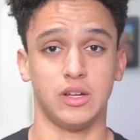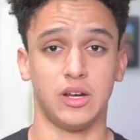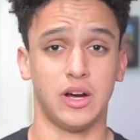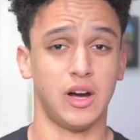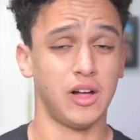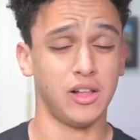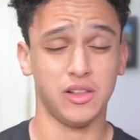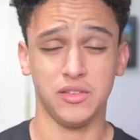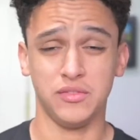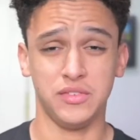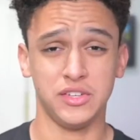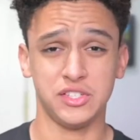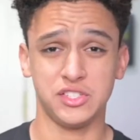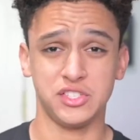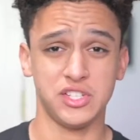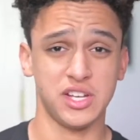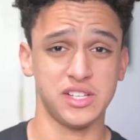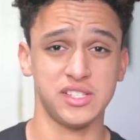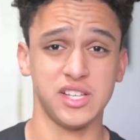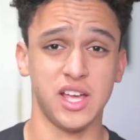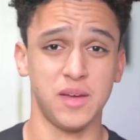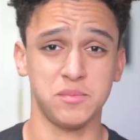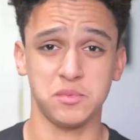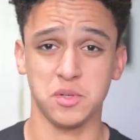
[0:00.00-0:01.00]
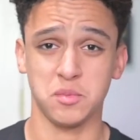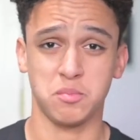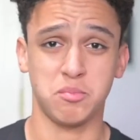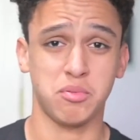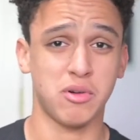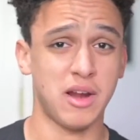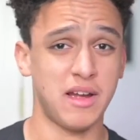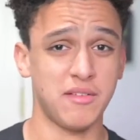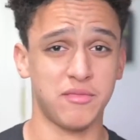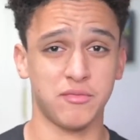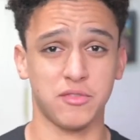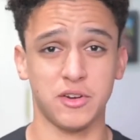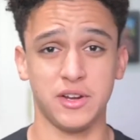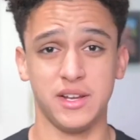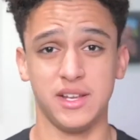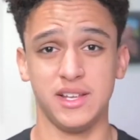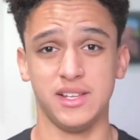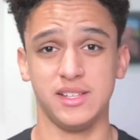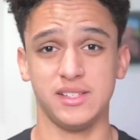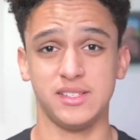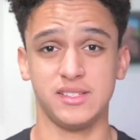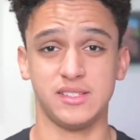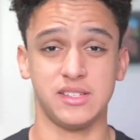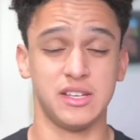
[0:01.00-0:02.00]
All of it's just up to
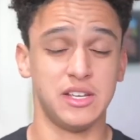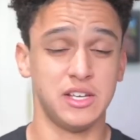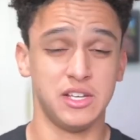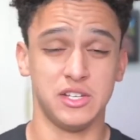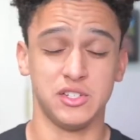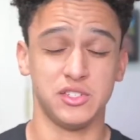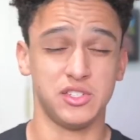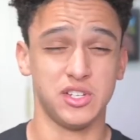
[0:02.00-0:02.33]
preference,